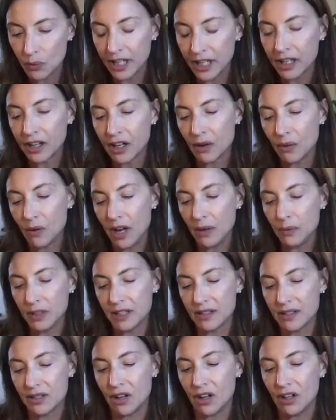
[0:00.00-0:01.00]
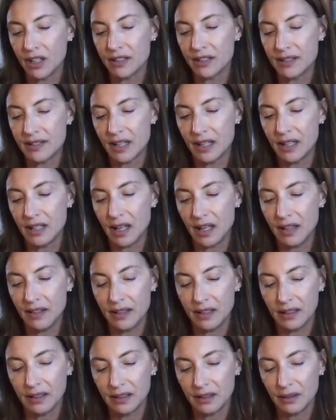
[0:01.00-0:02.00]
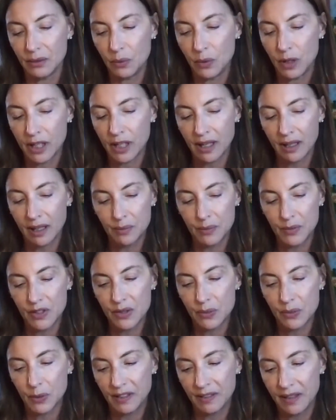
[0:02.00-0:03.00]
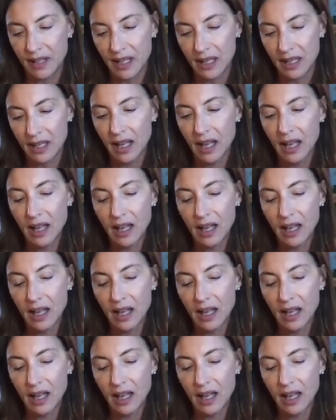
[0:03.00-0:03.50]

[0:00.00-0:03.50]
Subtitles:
can go on with the song, because what comes with the